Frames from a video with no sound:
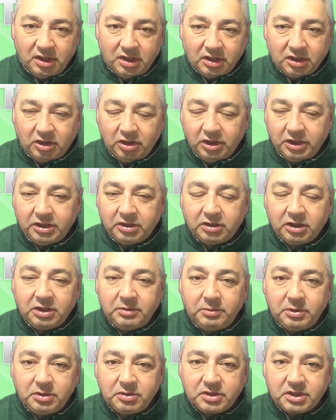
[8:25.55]
Clearly,
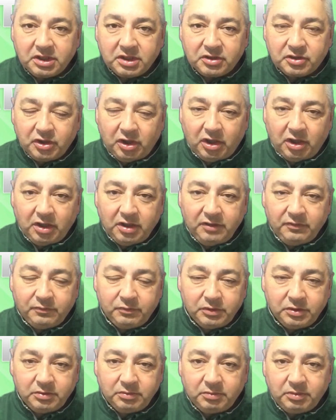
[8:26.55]
Music Drive
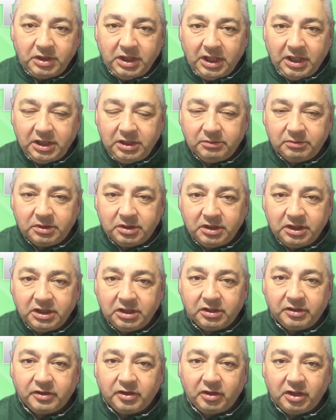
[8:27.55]
wouldn't be anywhere
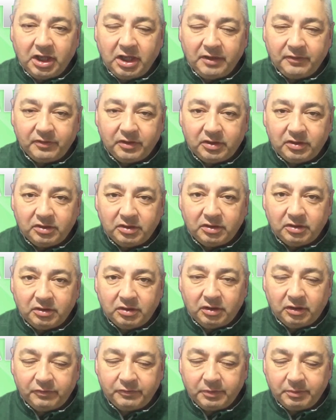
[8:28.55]
near the level
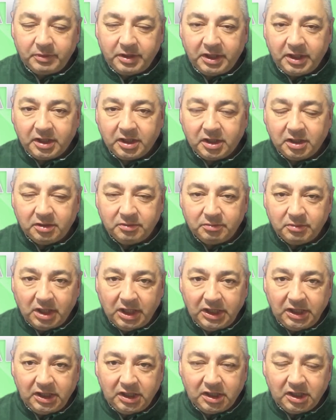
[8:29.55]
of American
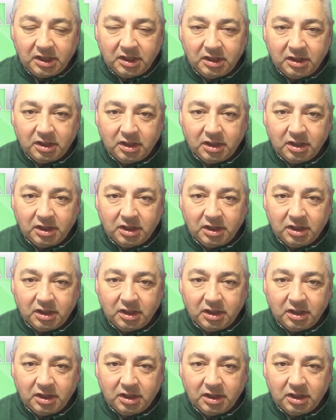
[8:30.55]
Mike.